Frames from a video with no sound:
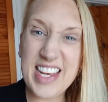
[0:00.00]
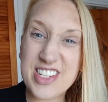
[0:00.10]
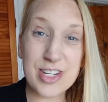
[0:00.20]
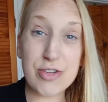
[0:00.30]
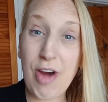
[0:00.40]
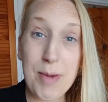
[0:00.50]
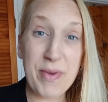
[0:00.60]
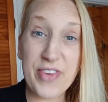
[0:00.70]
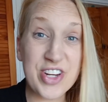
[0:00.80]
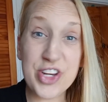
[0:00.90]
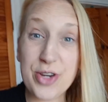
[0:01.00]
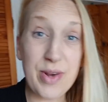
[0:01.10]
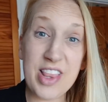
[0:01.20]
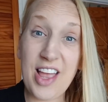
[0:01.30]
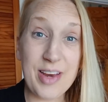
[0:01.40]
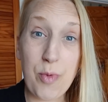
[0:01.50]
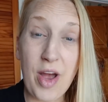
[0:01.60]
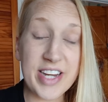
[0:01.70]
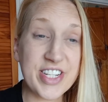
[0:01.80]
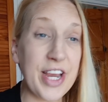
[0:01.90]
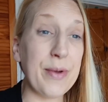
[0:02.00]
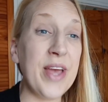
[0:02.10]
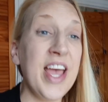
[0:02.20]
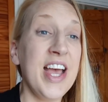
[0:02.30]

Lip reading: and subscribe if you do like what I do.